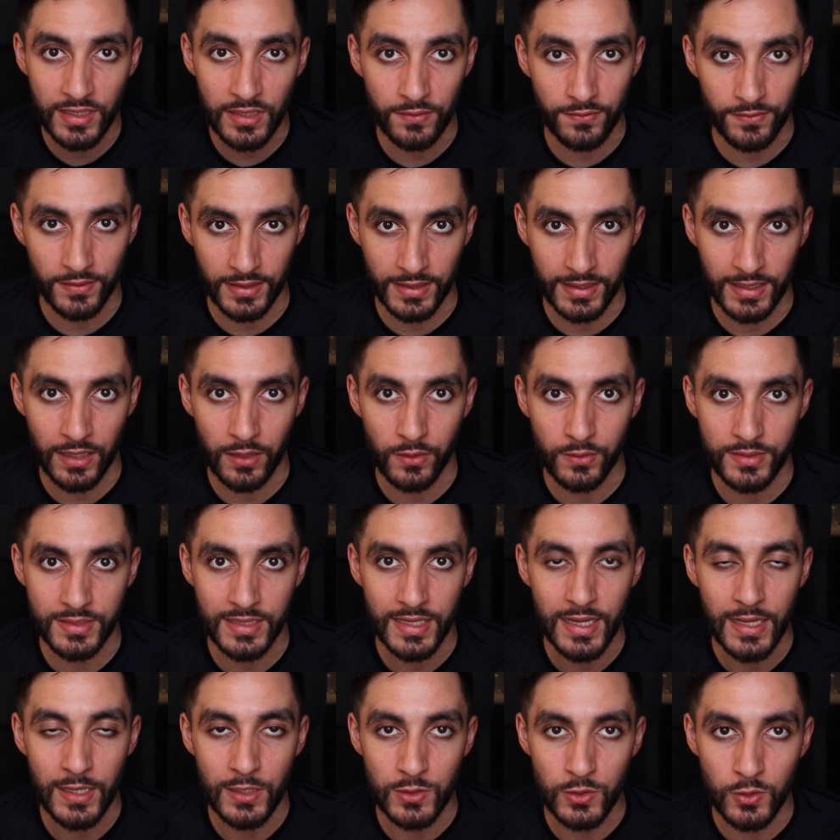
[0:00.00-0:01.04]
different
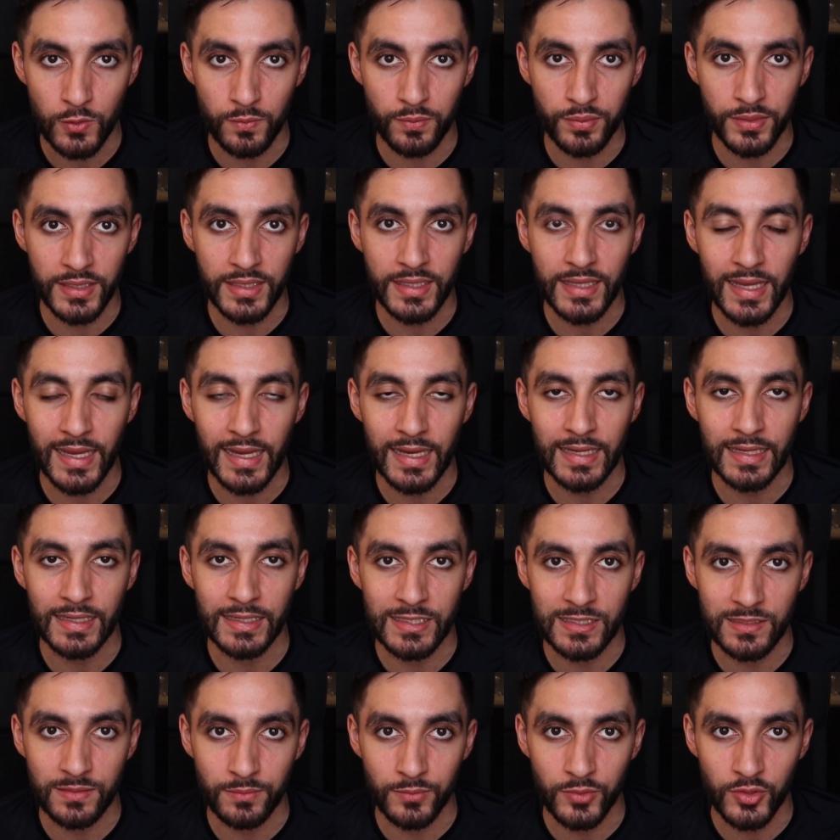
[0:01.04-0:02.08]
accounts to bring in
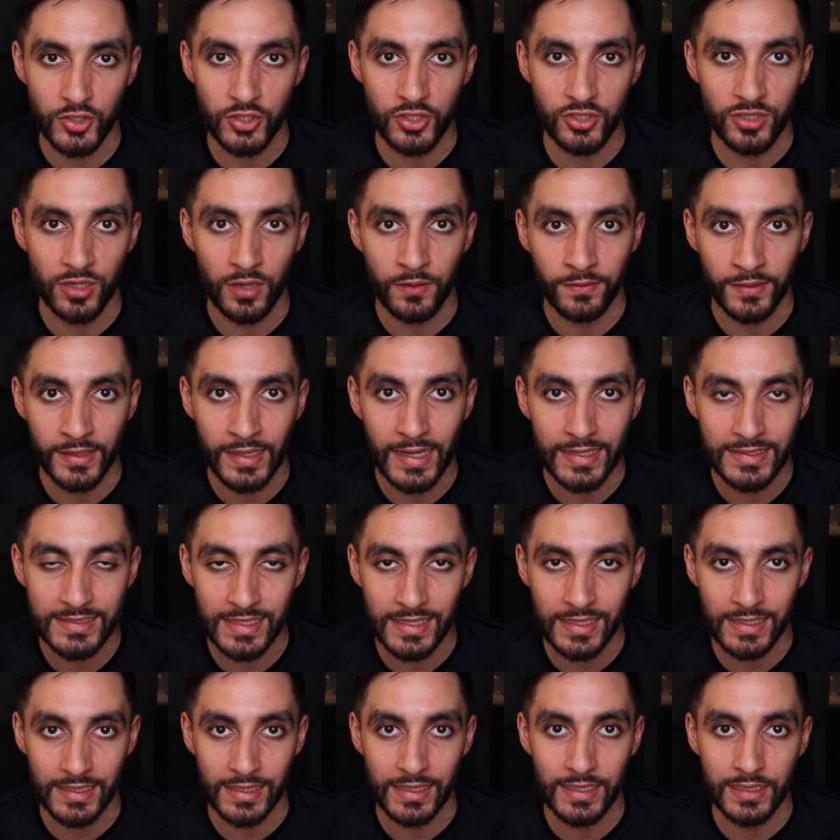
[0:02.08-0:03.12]
as much traffic as
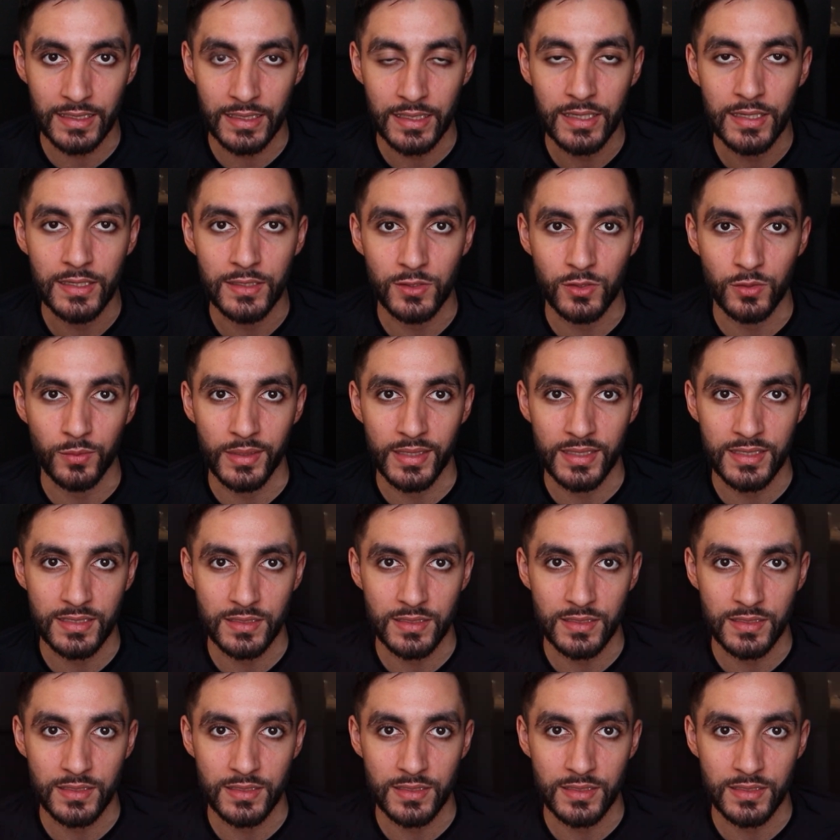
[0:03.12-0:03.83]
I can to my